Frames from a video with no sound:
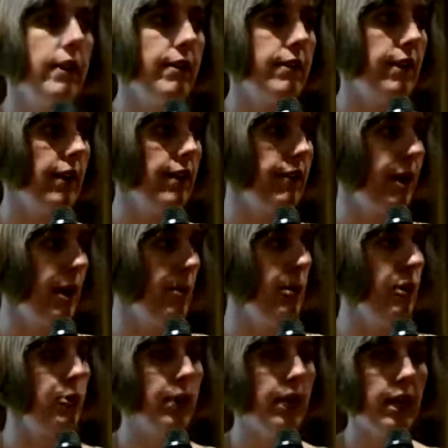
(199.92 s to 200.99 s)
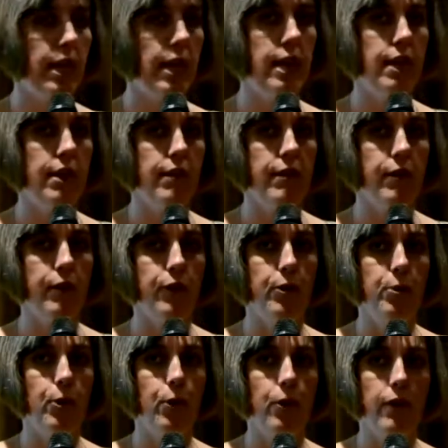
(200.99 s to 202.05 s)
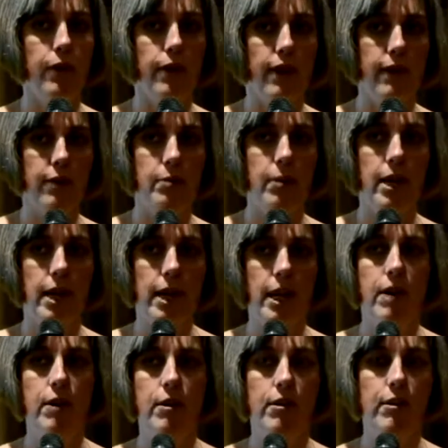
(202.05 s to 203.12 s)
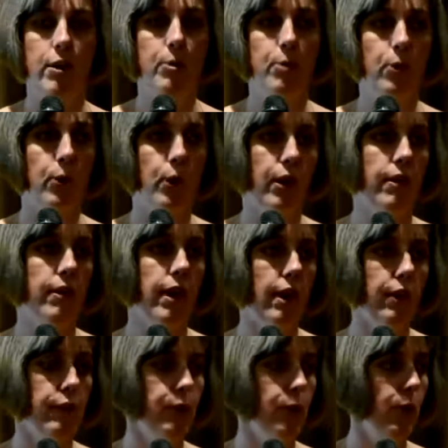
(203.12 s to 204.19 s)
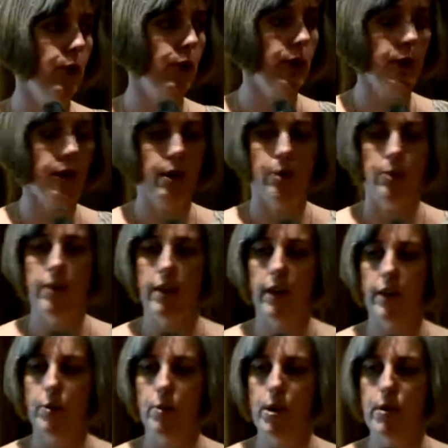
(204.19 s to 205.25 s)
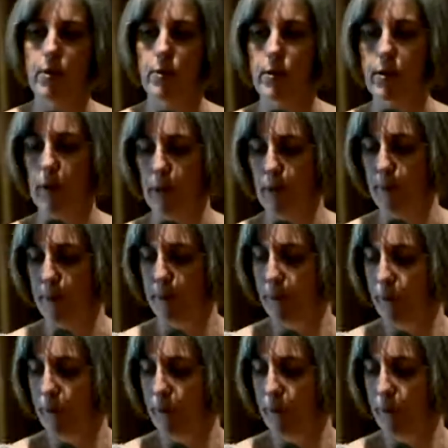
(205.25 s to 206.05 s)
these days to how much we can get in, so it's important that the money in your super works hard for you to get the best result.